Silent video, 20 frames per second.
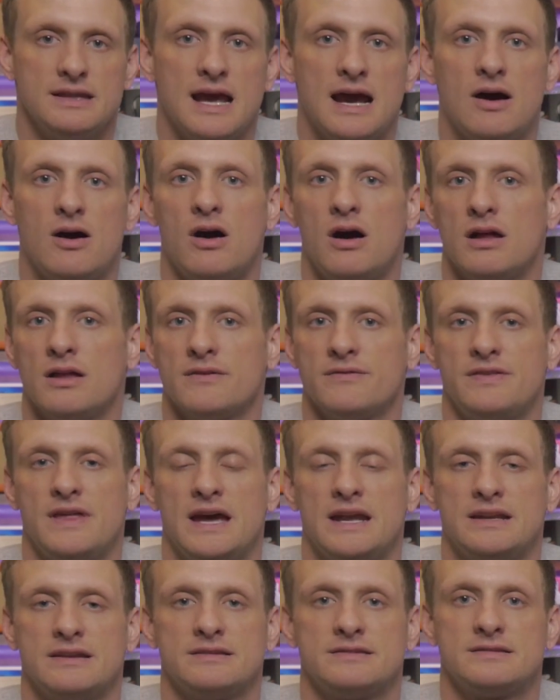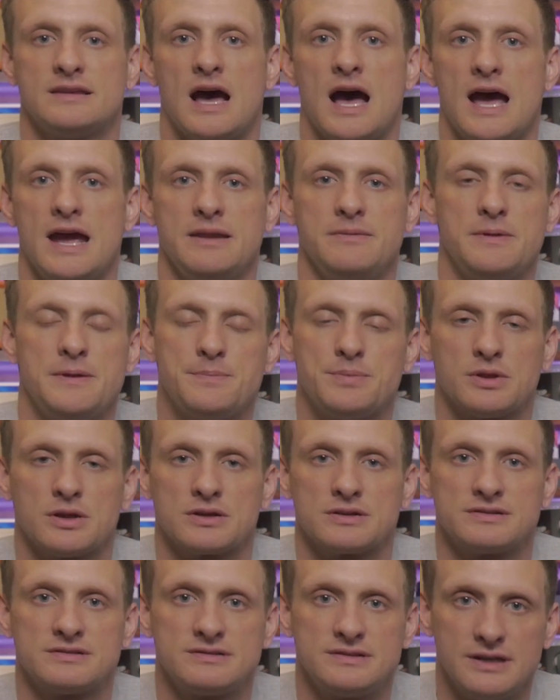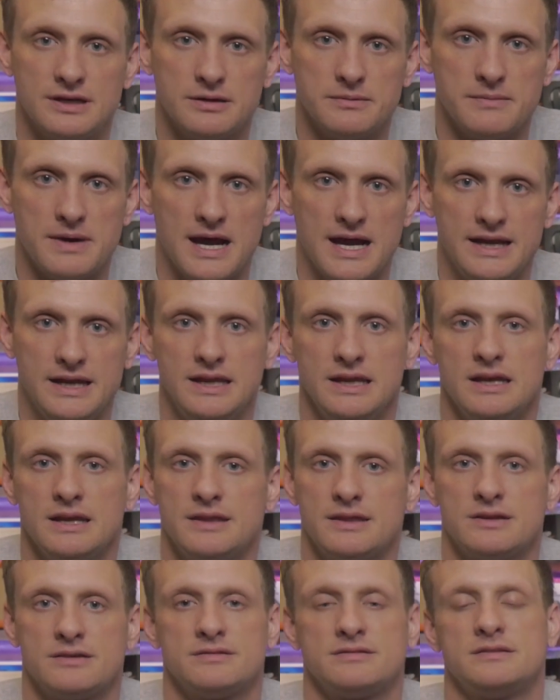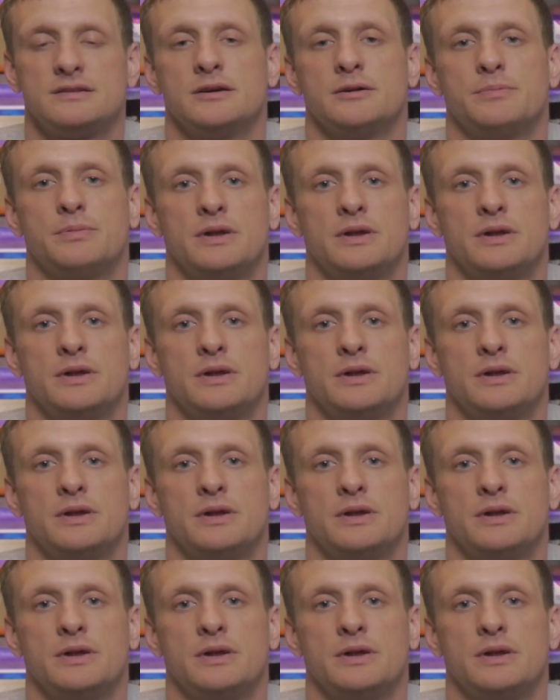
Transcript: Now, all of that aside, people are still mining and there's still